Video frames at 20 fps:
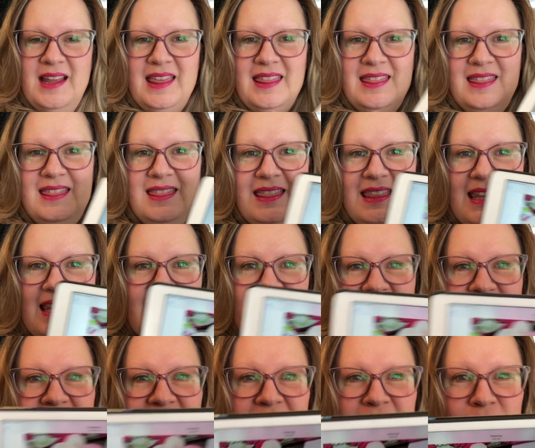
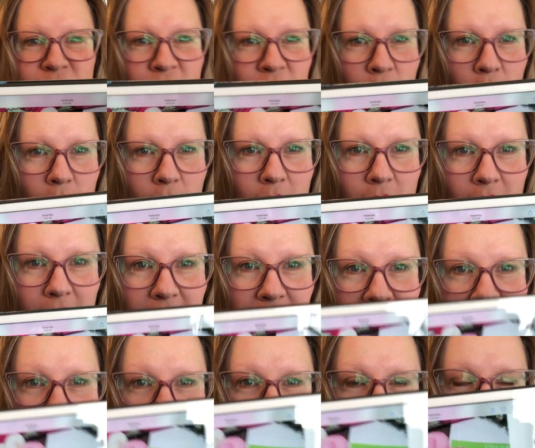these
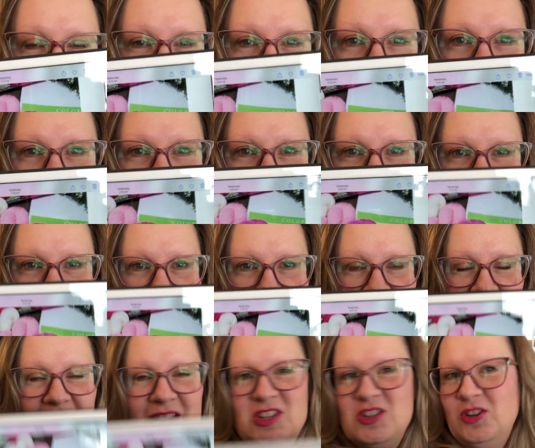4 Yummylicious,
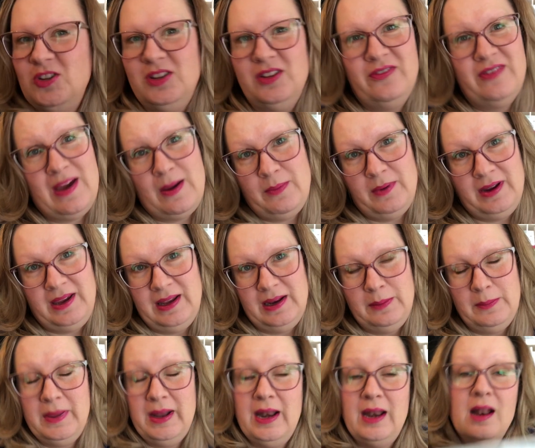I'll show you the fabric in a
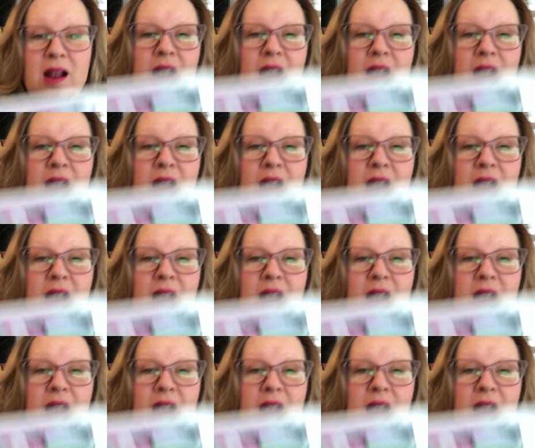minute.